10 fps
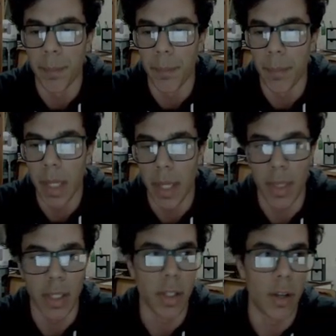yeah,
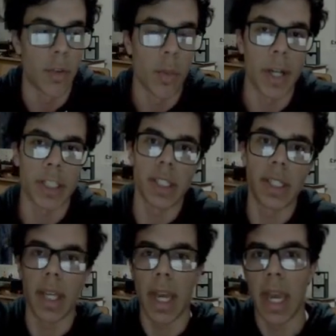thanks all for
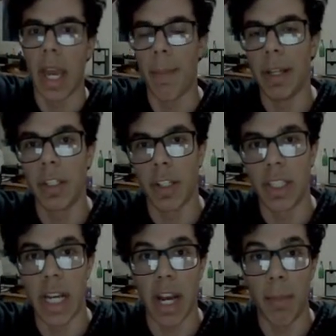watching, and make sure to
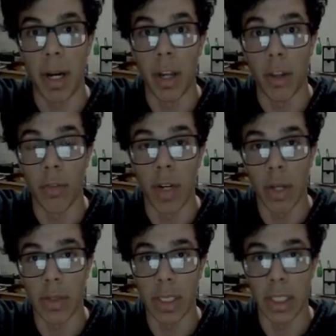check out my other
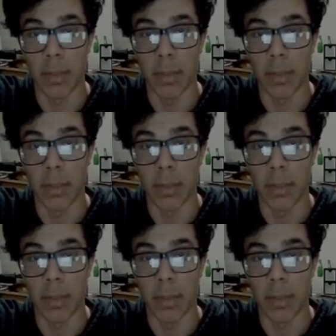videos.